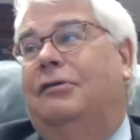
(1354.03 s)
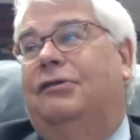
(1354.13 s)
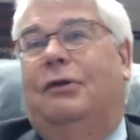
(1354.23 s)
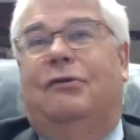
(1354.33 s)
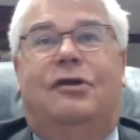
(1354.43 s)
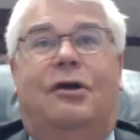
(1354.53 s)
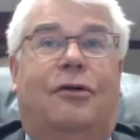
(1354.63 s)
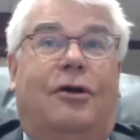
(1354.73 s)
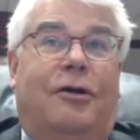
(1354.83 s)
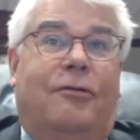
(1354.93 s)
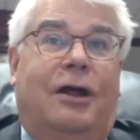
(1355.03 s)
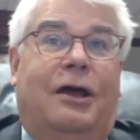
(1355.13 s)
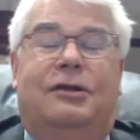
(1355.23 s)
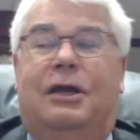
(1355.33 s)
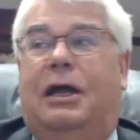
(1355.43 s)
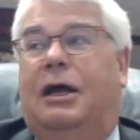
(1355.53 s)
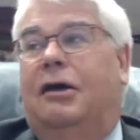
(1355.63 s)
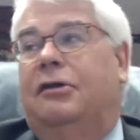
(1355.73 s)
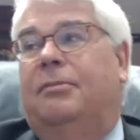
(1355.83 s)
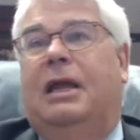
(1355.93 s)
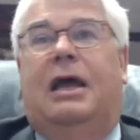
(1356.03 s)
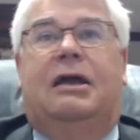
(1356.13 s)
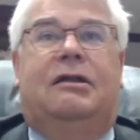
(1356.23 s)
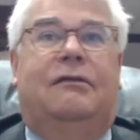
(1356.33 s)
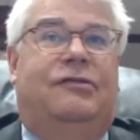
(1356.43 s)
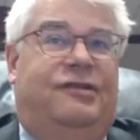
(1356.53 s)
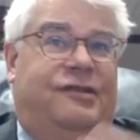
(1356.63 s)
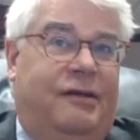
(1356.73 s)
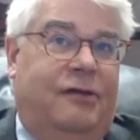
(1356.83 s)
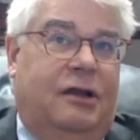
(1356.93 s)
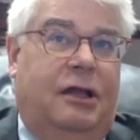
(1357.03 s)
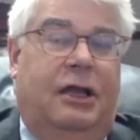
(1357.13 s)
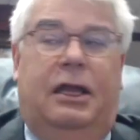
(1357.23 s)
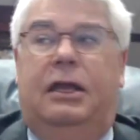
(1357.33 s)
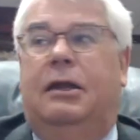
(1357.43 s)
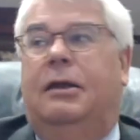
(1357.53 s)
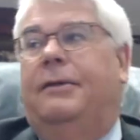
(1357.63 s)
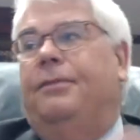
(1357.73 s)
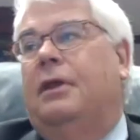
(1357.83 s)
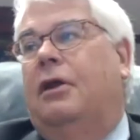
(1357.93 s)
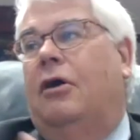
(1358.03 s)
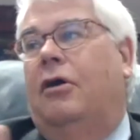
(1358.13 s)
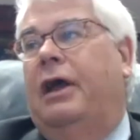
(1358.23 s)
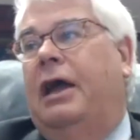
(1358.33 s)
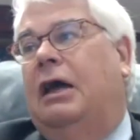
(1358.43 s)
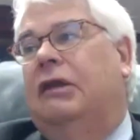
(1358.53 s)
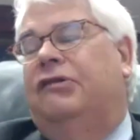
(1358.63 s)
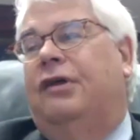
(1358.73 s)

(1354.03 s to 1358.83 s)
see what's going on around town, to be active civically and all that.